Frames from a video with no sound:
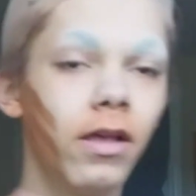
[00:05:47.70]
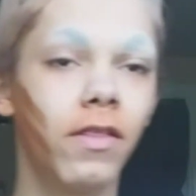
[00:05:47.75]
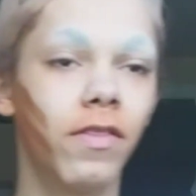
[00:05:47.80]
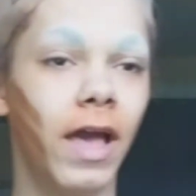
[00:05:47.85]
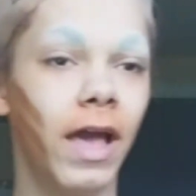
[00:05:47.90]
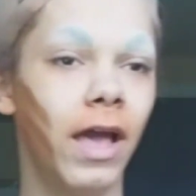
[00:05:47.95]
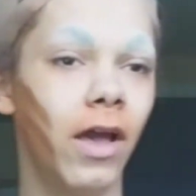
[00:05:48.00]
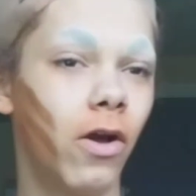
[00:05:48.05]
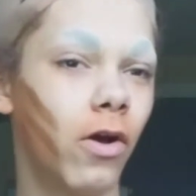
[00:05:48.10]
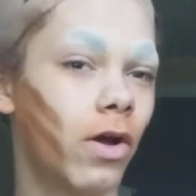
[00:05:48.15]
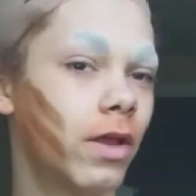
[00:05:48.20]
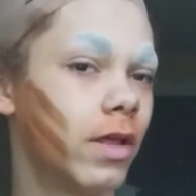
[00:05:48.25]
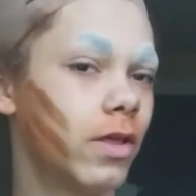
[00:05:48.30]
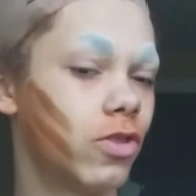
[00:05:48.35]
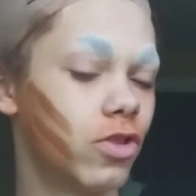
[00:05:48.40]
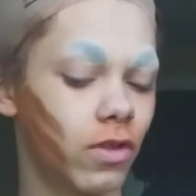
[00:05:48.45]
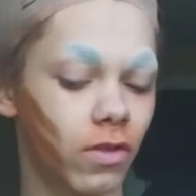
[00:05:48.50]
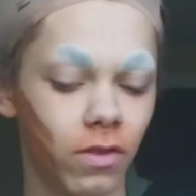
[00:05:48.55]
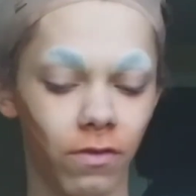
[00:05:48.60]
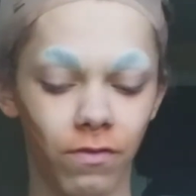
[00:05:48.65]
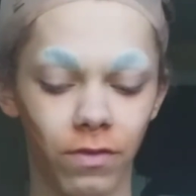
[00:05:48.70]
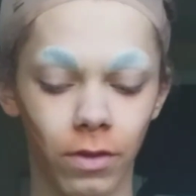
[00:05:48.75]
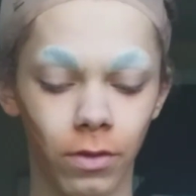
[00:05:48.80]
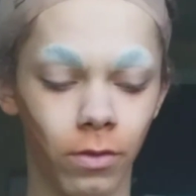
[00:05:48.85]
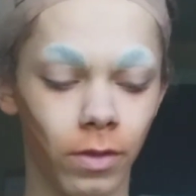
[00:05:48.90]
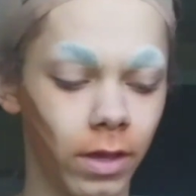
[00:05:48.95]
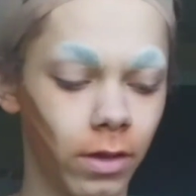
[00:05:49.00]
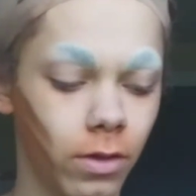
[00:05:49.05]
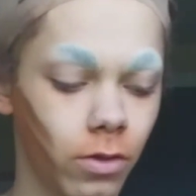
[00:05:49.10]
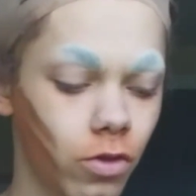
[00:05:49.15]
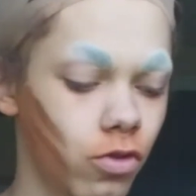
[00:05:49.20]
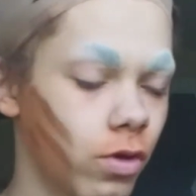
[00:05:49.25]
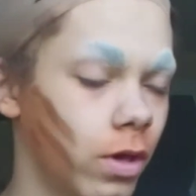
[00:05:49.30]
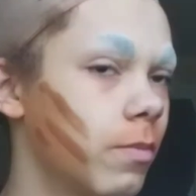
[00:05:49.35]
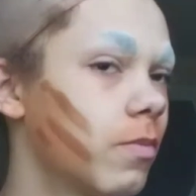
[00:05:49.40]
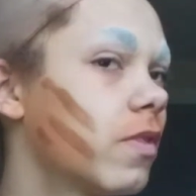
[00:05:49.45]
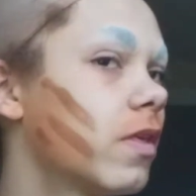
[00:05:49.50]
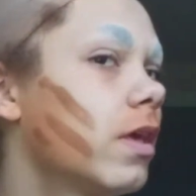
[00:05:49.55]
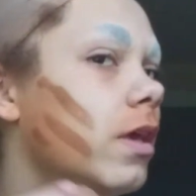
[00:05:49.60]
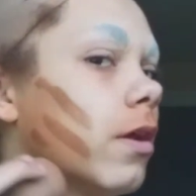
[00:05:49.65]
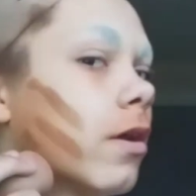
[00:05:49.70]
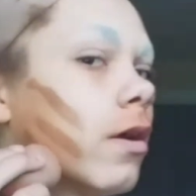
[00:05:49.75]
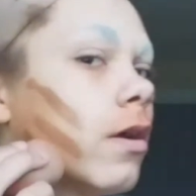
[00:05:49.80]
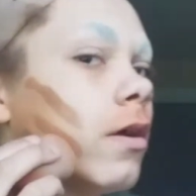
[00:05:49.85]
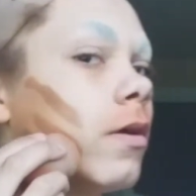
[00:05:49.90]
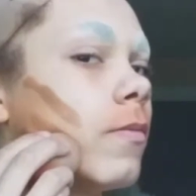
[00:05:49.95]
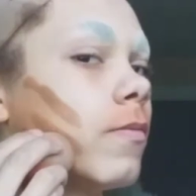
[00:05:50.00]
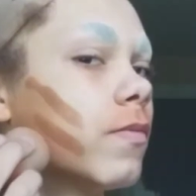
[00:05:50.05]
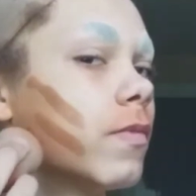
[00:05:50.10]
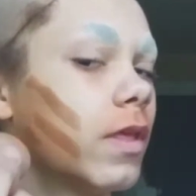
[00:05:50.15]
that on in just a few like stripes here,